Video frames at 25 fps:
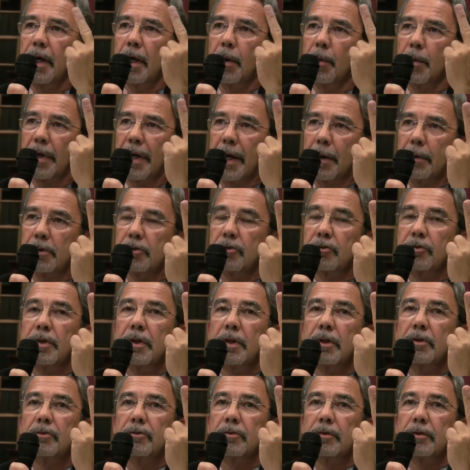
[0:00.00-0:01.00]
and when I was
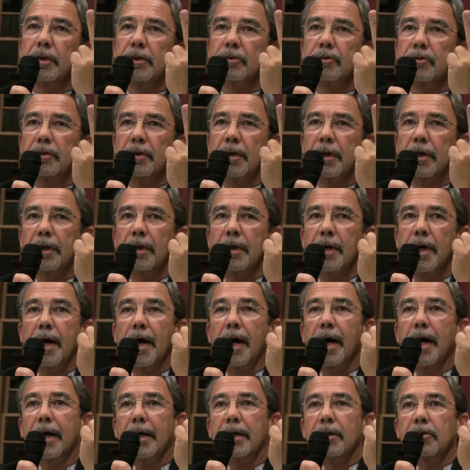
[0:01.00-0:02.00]
city solicitor,
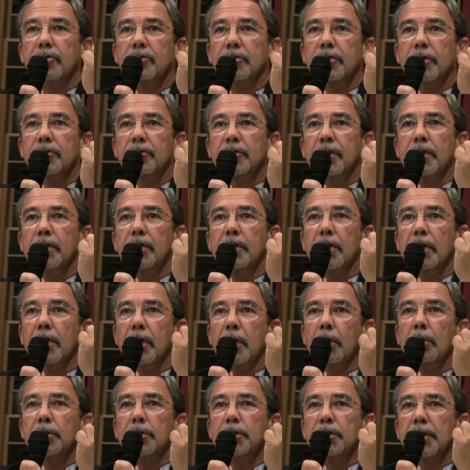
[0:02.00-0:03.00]
I assisted in
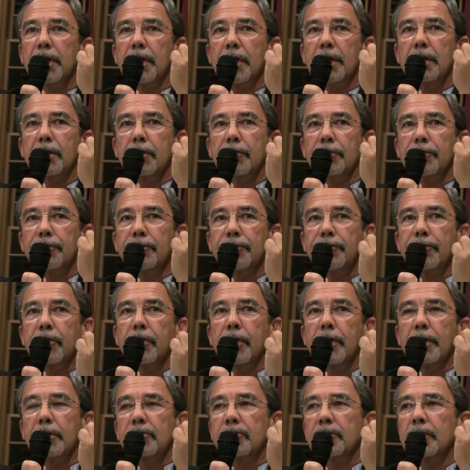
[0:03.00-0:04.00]
negotiating the
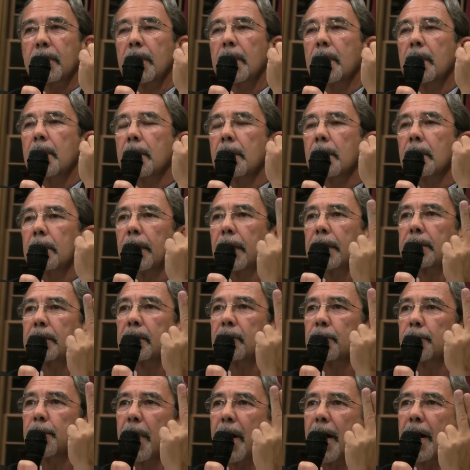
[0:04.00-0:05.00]
first
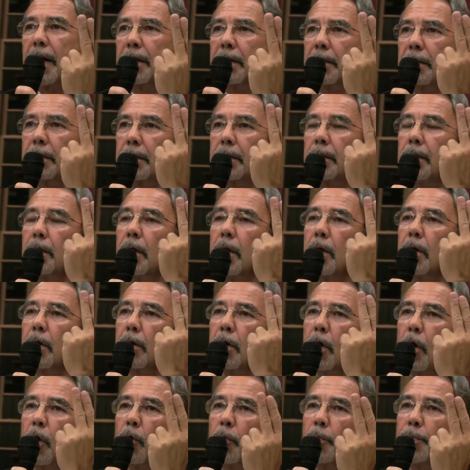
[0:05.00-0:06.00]
collective bargaining
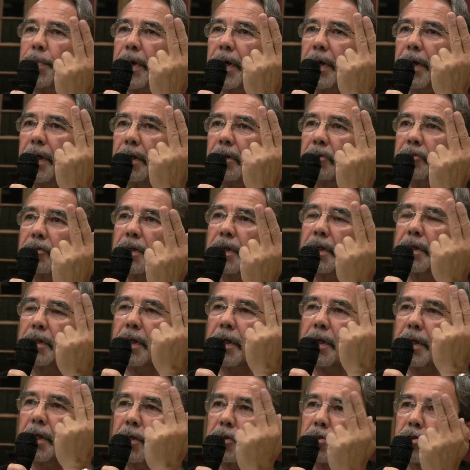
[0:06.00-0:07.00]
co-pays in
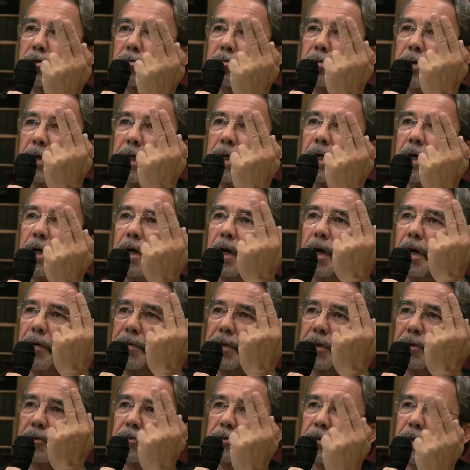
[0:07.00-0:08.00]
the history
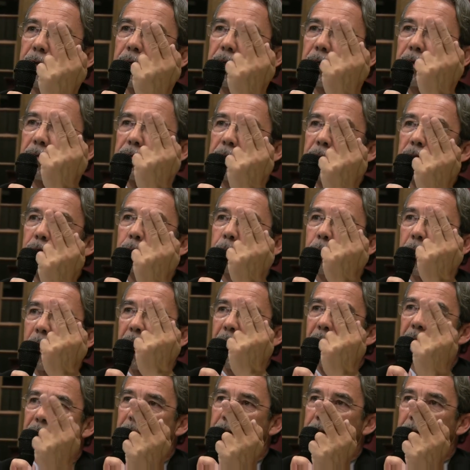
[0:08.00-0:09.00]
of the city of East
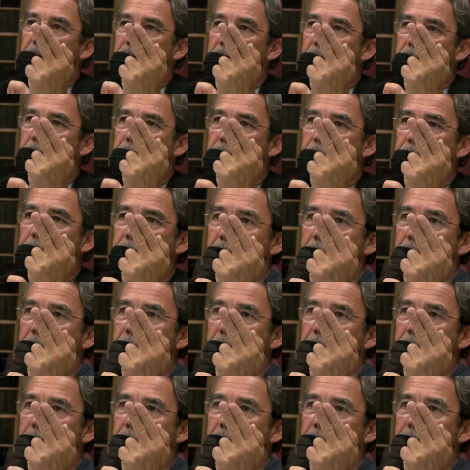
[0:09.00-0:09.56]
Providence.